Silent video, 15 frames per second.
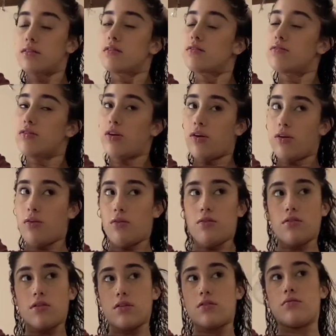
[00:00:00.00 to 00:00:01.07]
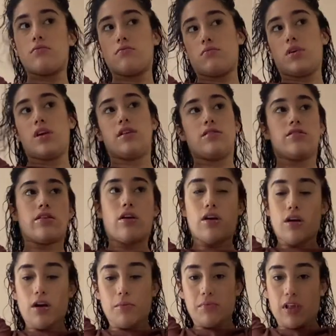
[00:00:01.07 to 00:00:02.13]
so we can start
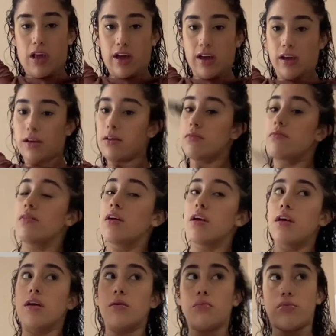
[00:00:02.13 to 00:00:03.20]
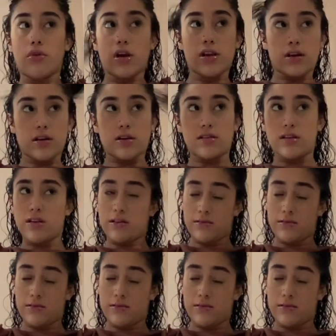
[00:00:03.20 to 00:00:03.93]
applying product.